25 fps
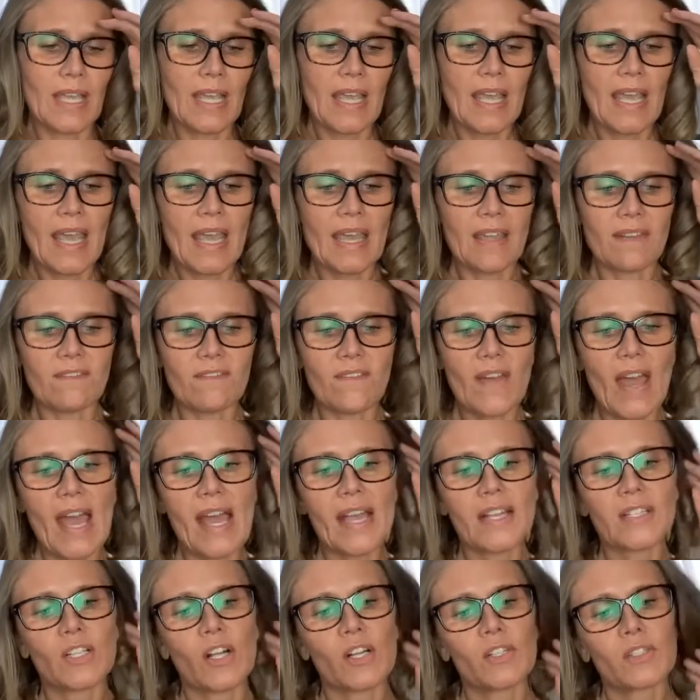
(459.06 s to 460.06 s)
In
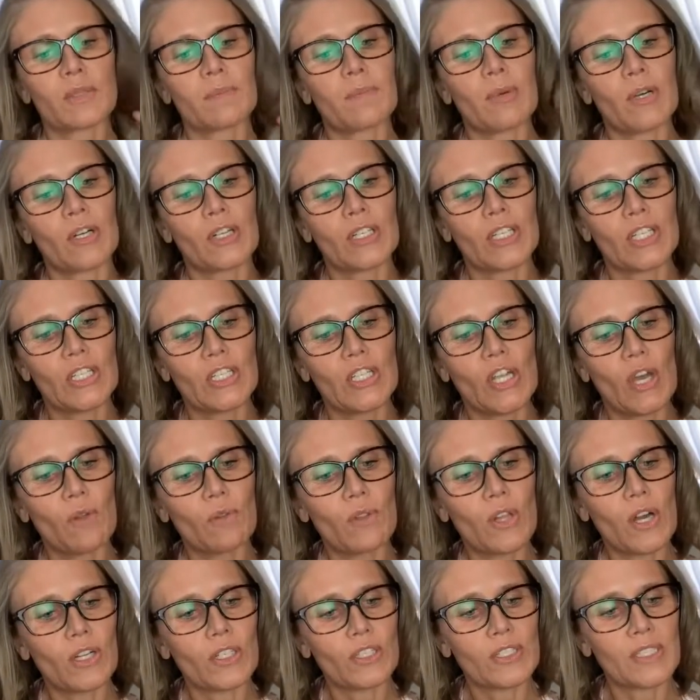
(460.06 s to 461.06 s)
fact, Dr. Pert can no
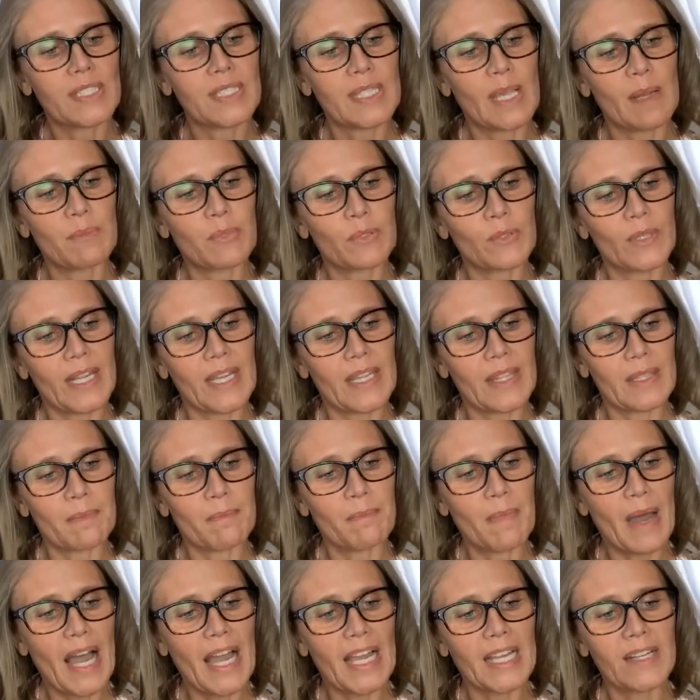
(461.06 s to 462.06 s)
longer separate the
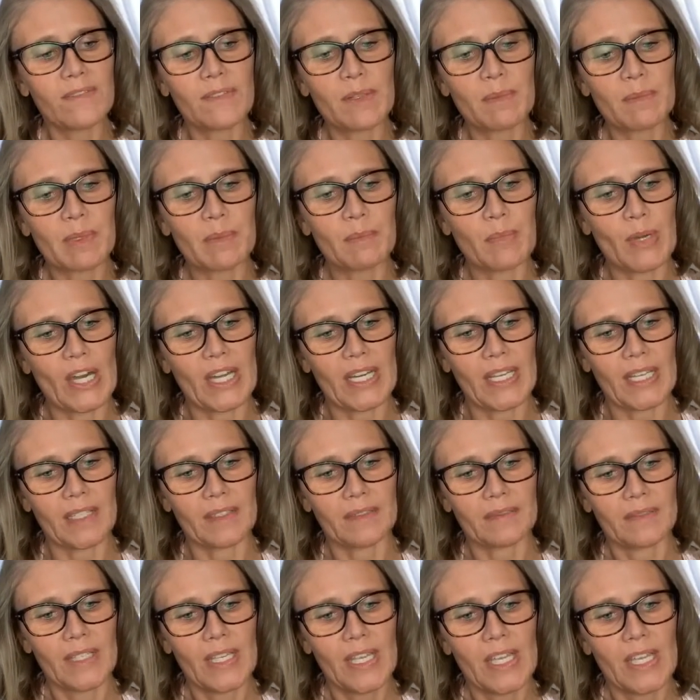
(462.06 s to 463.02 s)
mind from the body.